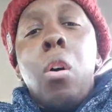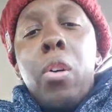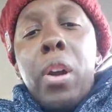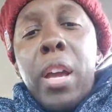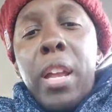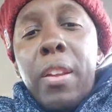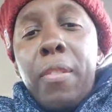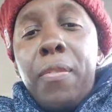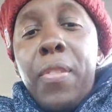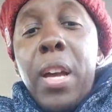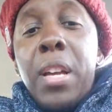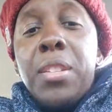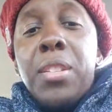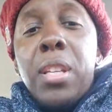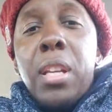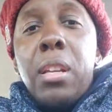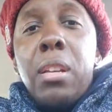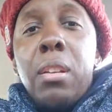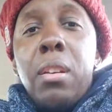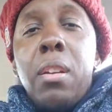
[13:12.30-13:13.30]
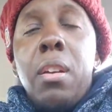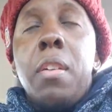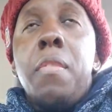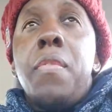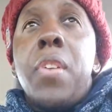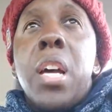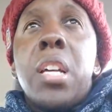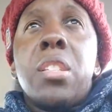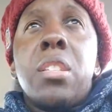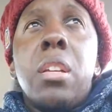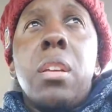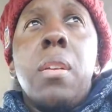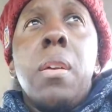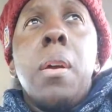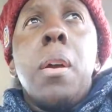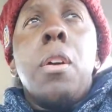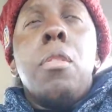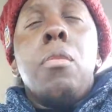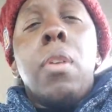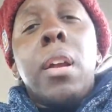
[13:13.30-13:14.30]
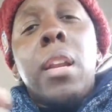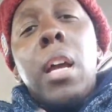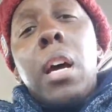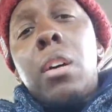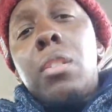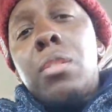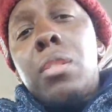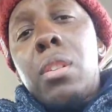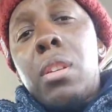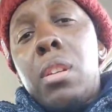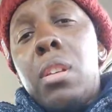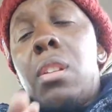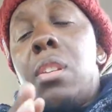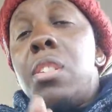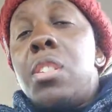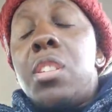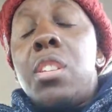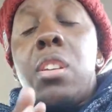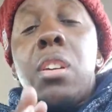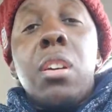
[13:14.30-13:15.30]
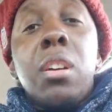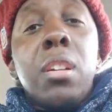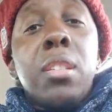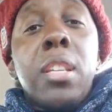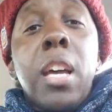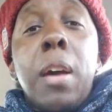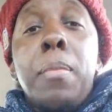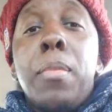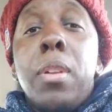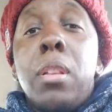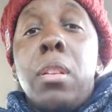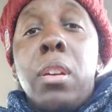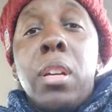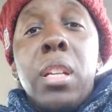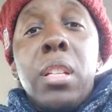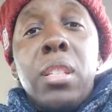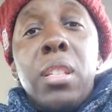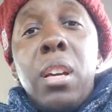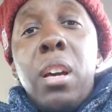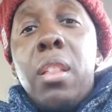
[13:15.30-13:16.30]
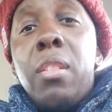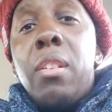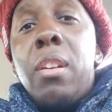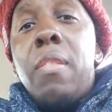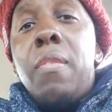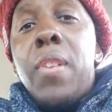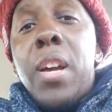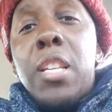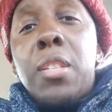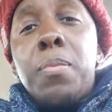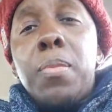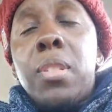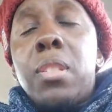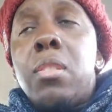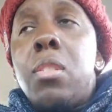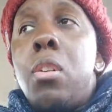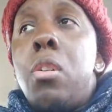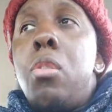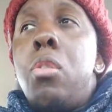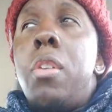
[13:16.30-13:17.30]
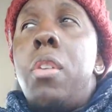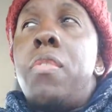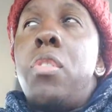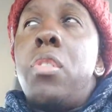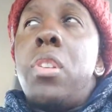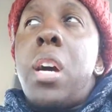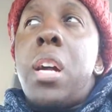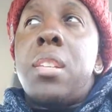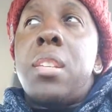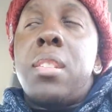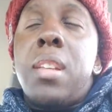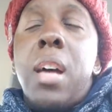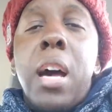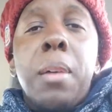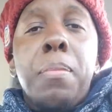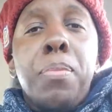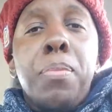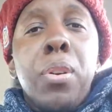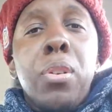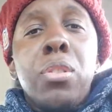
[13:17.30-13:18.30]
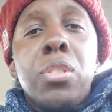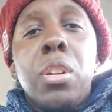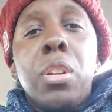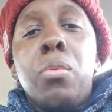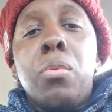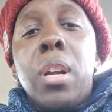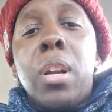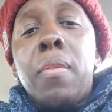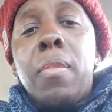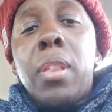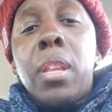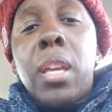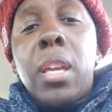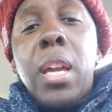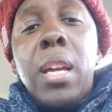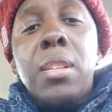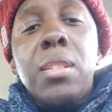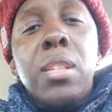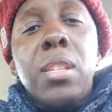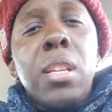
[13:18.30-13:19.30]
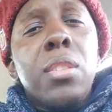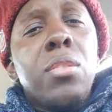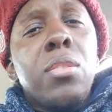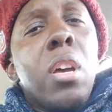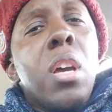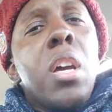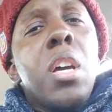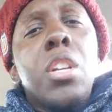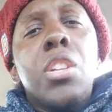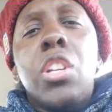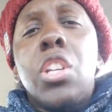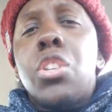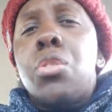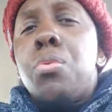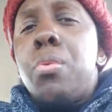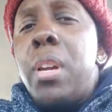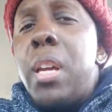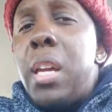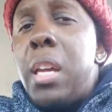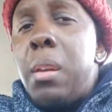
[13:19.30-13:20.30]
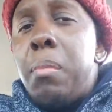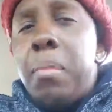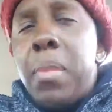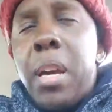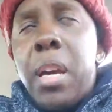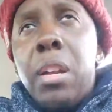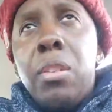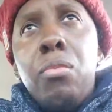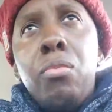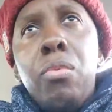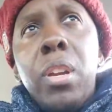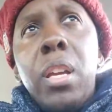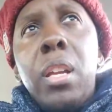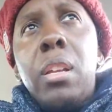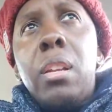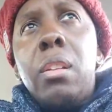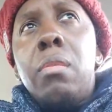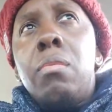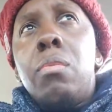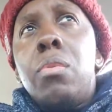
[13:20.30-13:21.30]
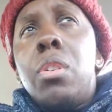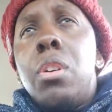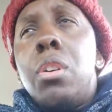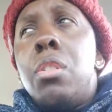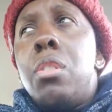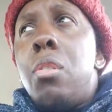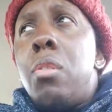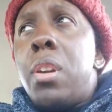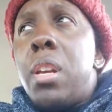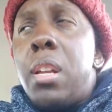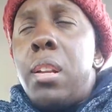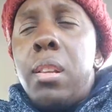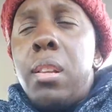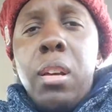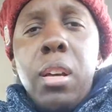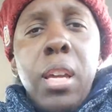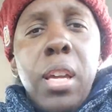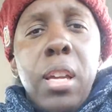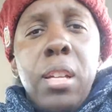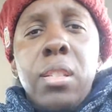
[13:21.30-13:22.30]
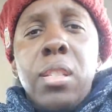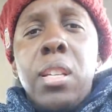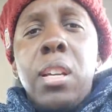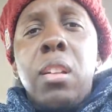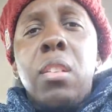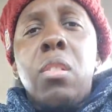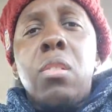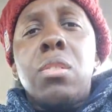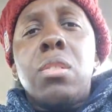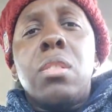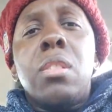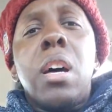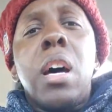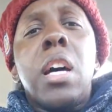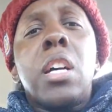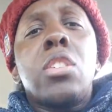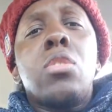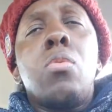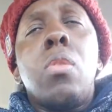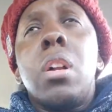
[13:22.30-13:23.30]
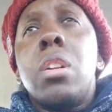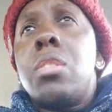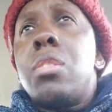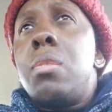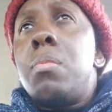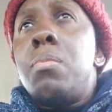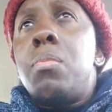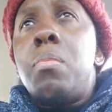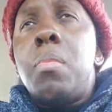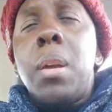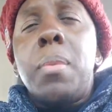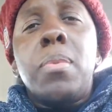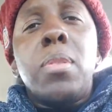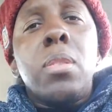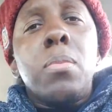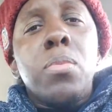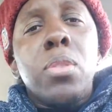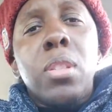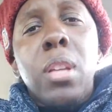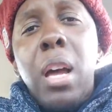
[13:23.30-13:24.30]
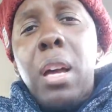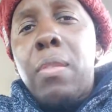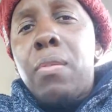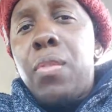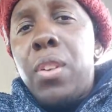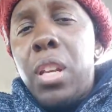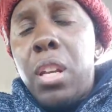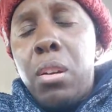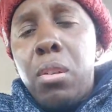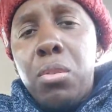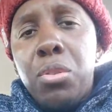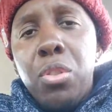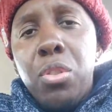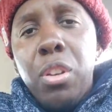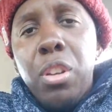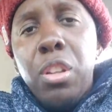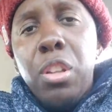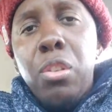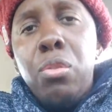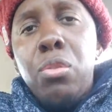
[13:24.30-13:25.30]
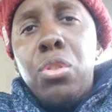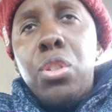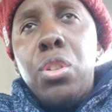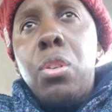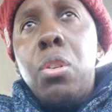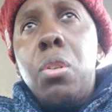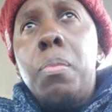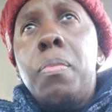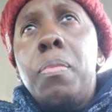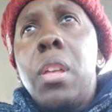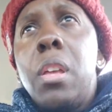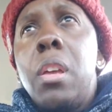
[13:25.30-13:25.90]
and investing. Right now is a good time to look into other investments. So if you're not a stock person or whatever the case is, just read, man. Read, get a little intel on stocks. Watch maybe some stock videos on YouTube.